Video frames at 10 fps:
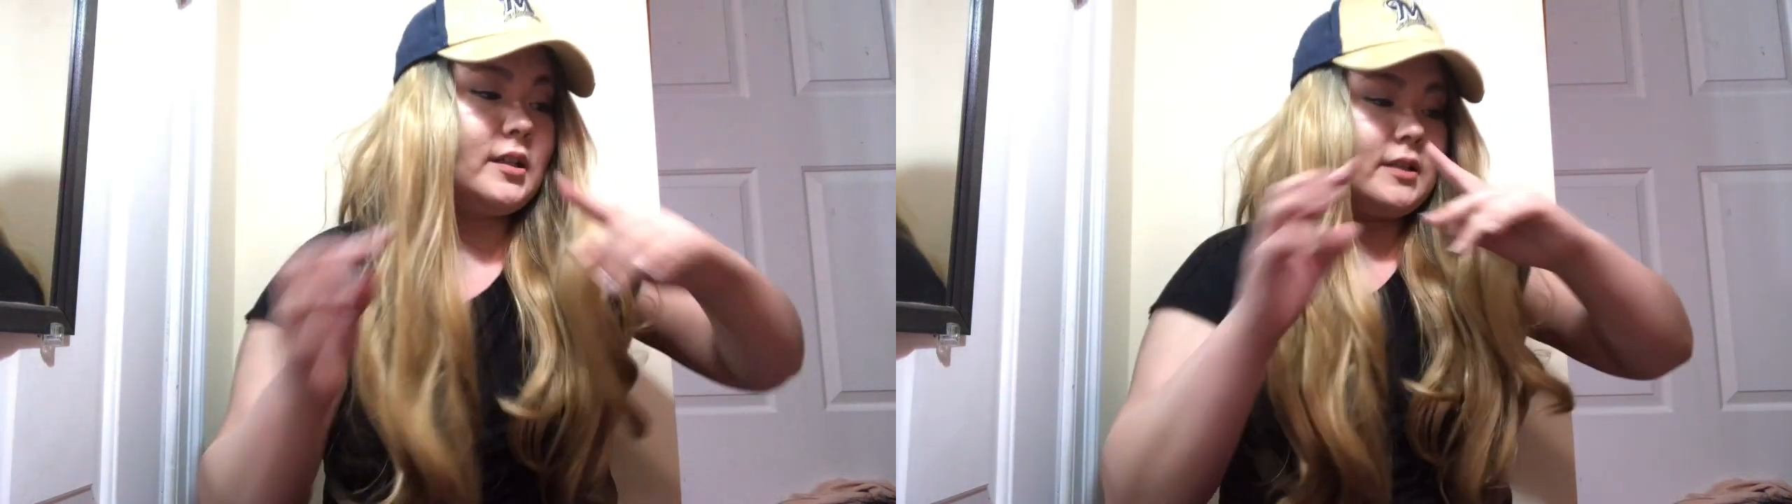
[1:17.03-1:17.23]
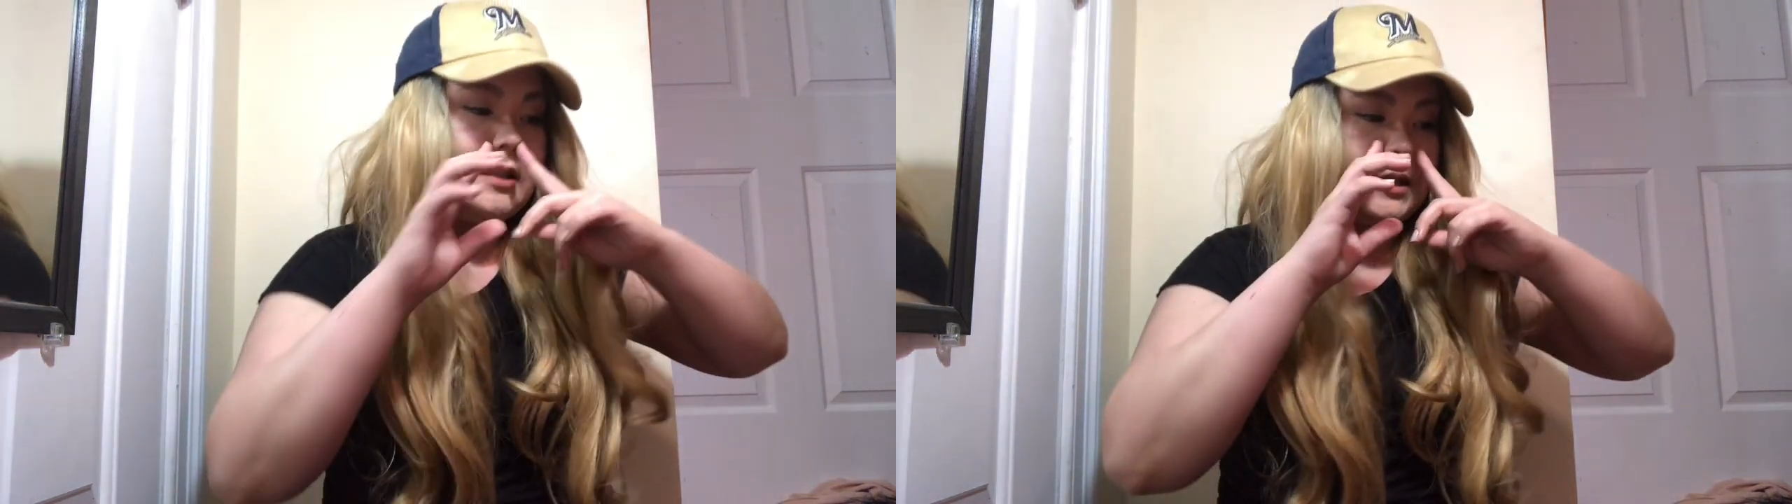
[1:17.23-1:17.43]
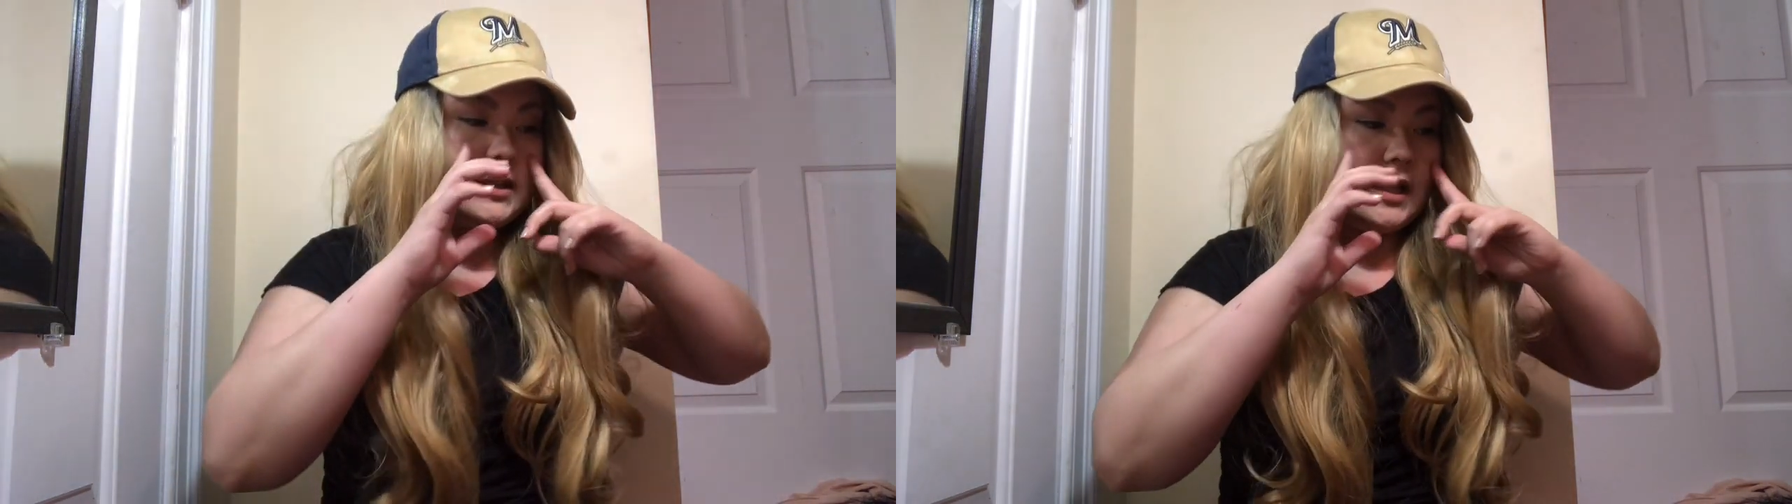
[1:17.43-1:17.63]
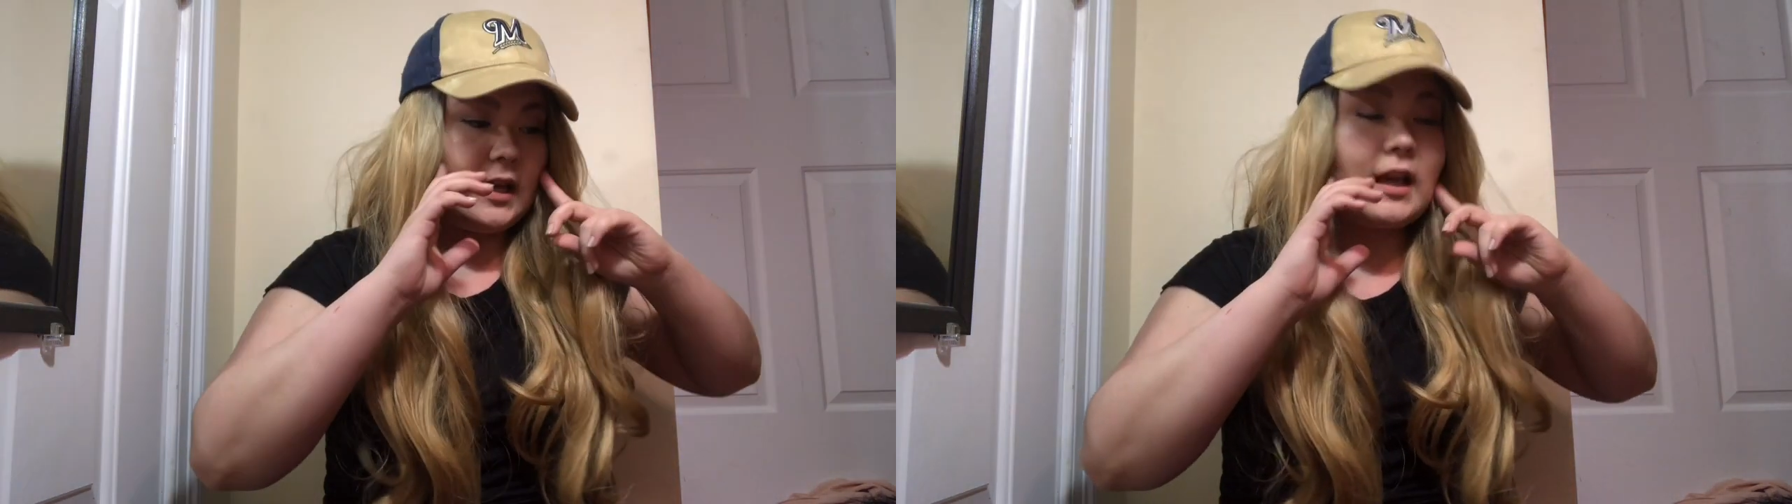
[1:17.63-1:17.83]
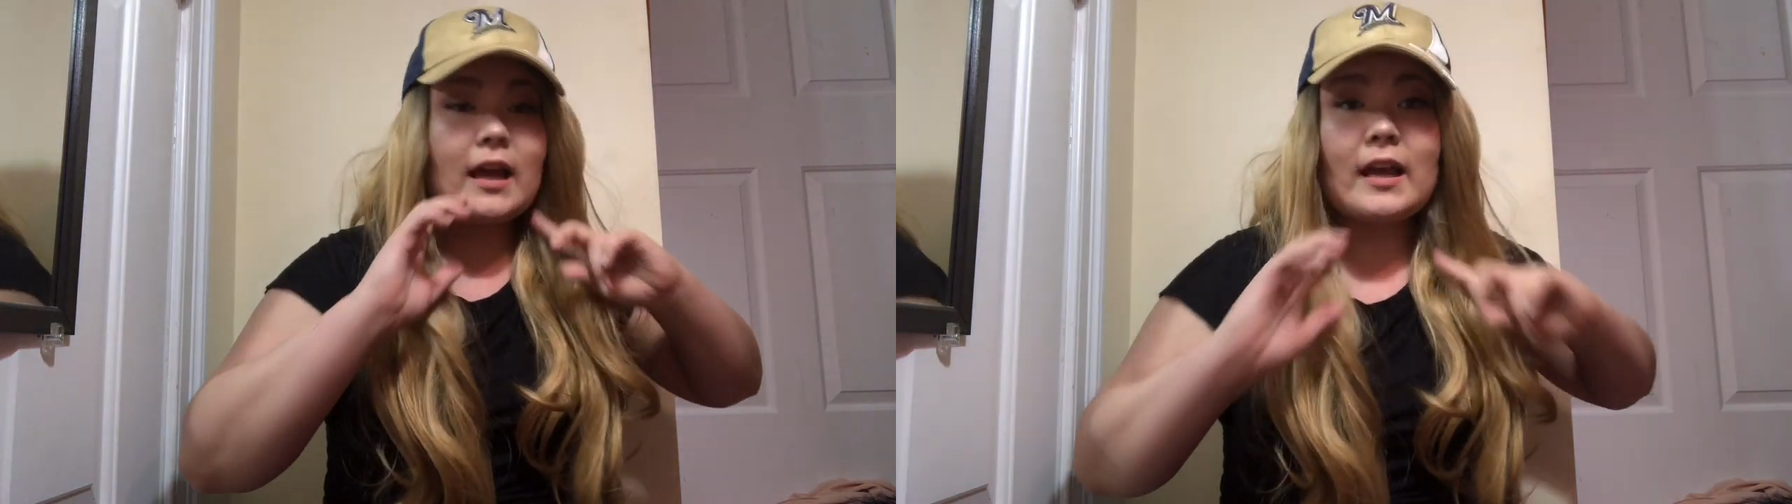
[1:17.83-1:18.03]

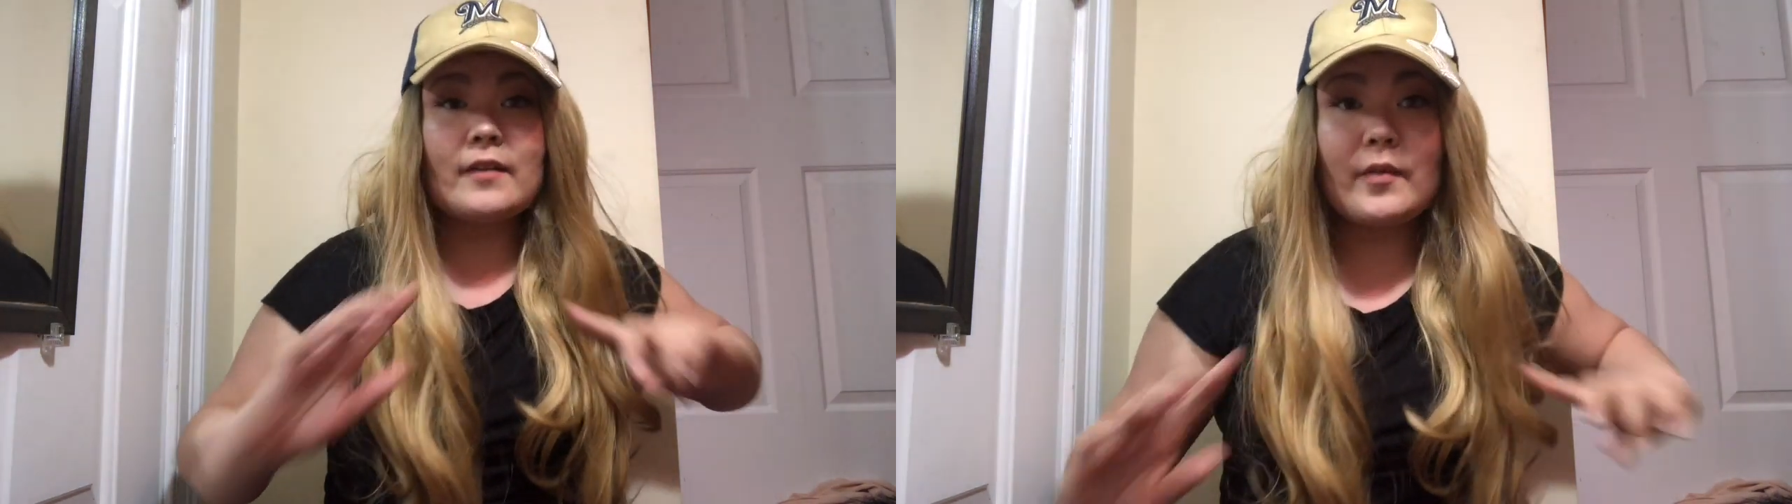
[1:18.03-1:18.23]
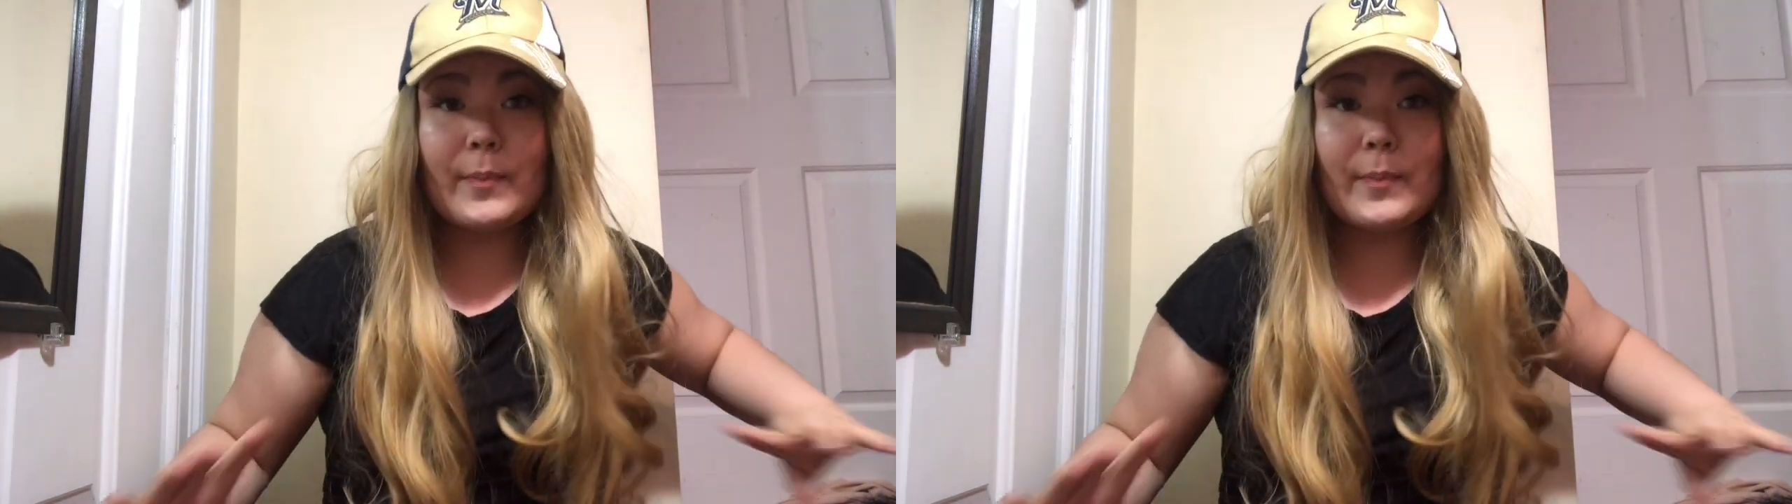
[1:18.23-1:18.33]
today I have a